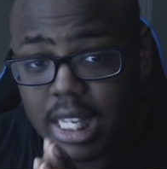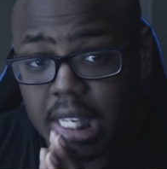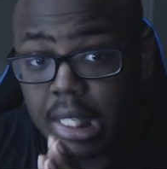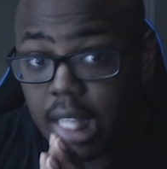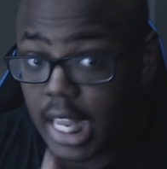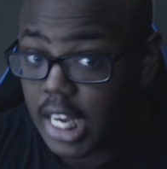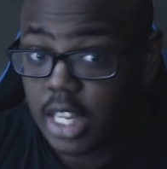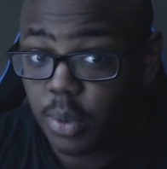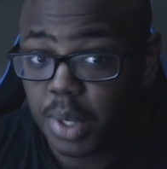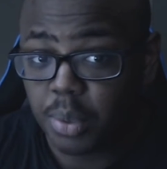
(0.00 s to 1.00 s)
can kill
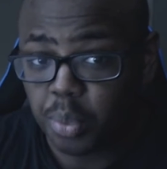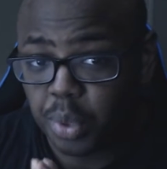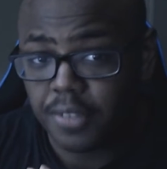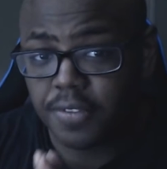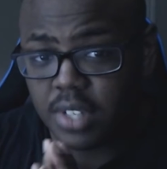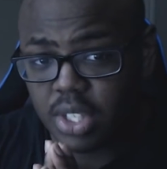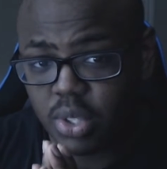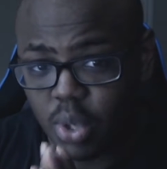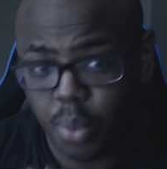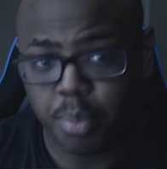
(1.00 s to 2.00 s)
anyone with
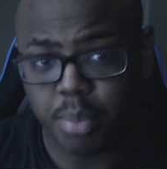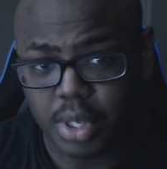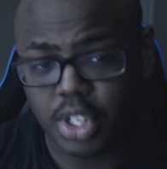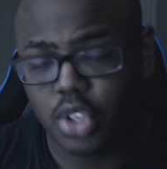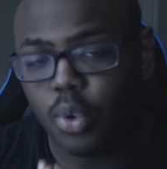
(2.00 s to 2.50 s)
this notebook.